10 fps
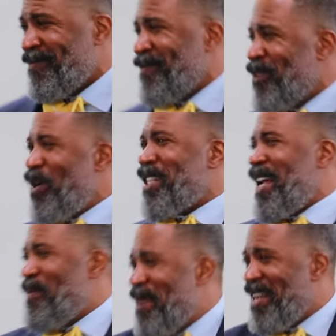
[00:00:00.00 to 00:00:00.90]
What does
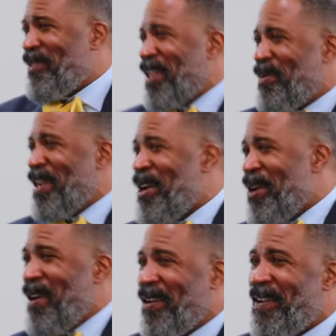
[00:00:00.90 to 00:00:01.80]
that mean? What does that
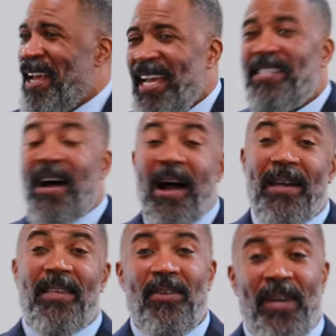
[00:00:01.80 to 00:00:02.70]
mean? He's
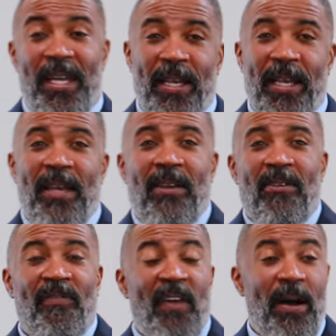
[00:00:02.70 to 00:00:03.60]
arguing
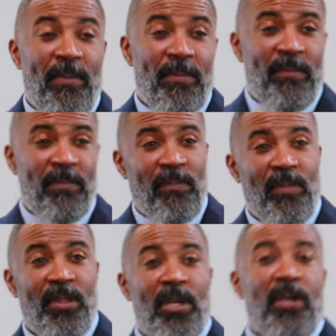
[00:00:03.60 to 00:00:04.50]

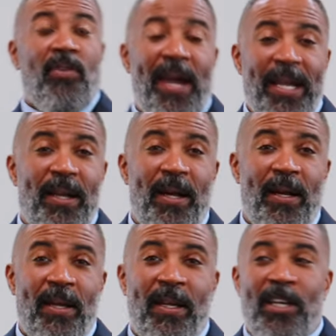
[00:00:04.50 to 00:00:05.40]
from the greater
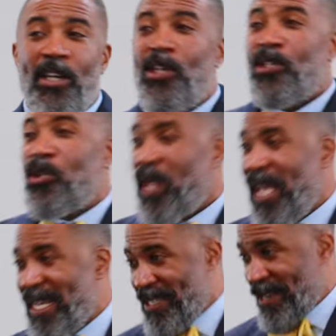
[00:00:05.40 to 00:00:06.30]
to the
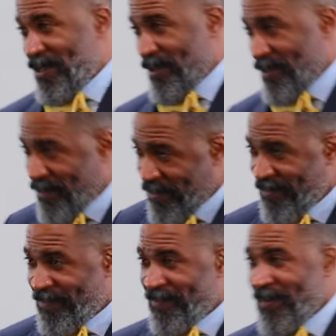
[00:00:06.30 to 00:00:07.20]
lesser.
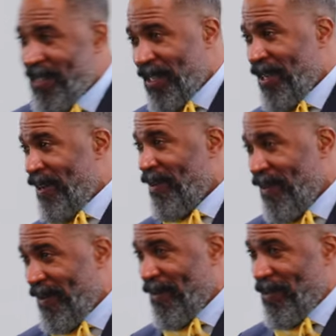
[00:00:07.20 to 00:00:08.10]
Yeah,
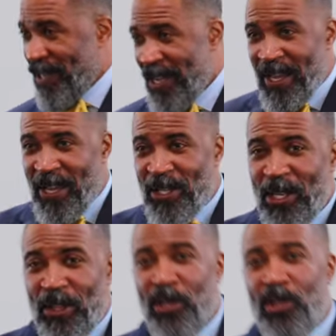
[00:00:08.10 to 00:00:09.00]
yeah.
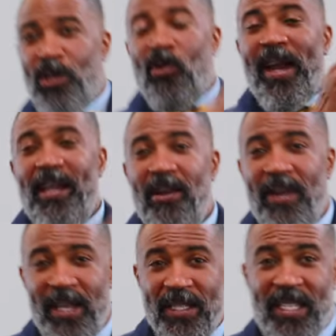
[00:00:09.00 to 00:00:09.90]
The greater
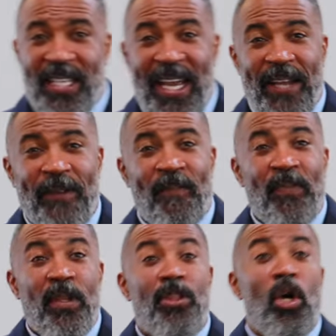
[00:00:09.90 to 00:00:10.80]
is, he's saying,
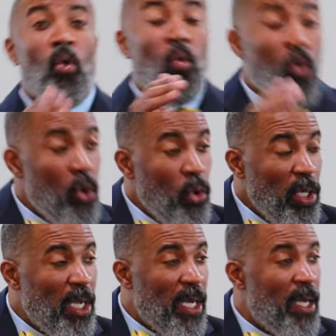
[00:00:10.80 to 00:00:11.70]
the
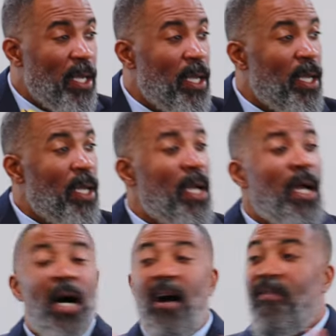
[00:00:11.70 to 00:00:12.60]
ruler
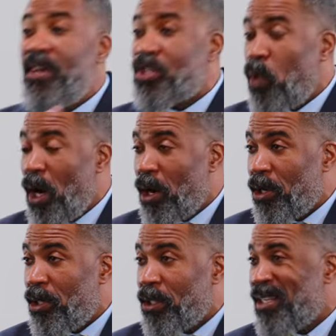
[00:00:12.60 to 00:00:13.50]
of this
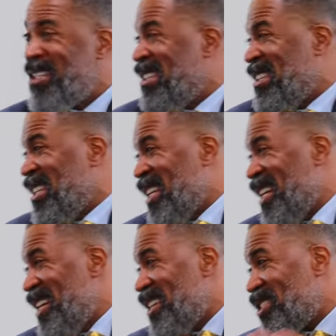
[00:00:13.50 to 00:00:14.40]
world
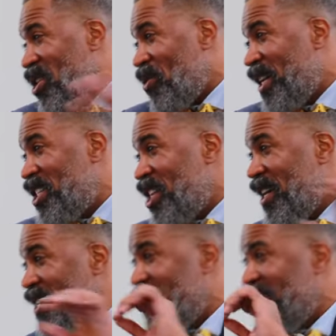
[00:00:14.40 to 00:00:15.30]
is already judged.